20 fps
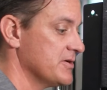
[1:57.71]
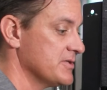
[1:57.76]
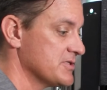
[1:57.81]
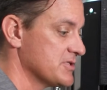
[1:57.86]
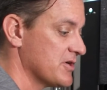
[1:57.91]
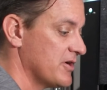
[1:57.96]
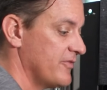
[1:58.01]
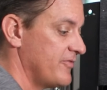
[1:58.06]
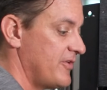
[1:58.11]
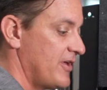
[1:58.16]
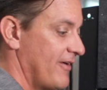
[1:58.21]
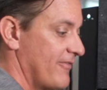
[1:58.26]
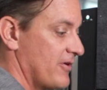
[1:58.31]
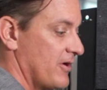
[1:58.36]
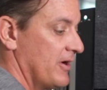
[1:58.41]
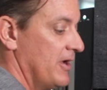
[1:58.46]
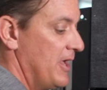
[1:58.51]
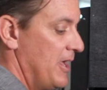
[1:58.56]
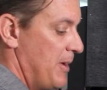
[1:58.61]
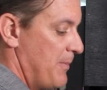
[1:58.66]
And so if you
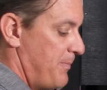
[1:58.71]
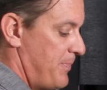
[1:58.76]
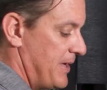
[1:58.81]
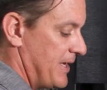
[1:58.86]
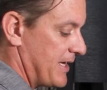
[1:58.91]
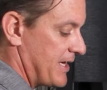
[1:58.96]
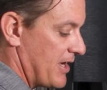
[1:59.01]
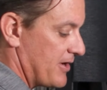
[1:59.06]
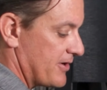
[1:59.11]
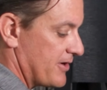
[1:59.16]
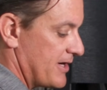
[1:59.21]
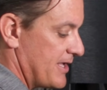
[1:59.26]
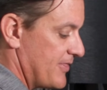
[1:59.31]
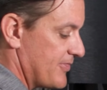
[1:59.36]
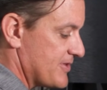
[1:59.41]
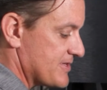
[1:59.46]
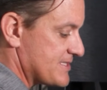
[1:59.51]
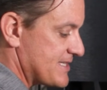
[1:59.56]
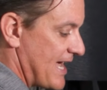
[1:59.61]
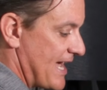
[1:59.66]
ever peek
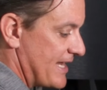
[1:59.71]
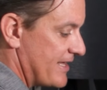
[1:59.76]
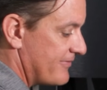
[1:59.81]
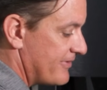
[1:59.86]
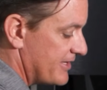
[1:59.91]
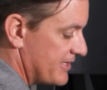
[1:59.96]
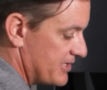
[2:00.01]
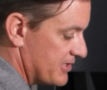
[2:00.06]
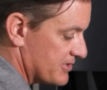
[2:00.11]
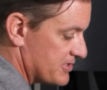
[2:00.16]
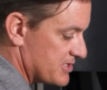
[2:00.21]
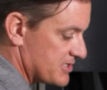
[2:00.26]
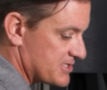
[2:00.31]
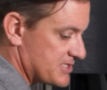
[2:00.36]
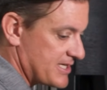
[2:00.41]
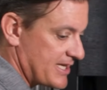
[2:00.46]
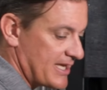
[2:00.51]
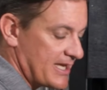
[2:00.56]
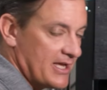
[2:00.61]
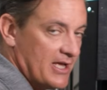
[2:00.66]
underneath the side of it, you'll just
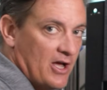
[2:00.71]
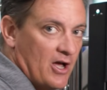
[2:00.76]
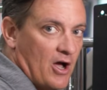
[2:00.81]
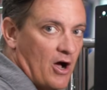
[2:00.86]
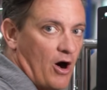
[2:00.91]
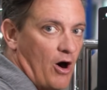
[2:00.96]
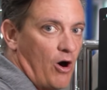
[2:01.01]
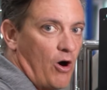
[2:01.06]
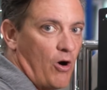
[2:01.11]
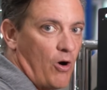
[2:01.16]
see a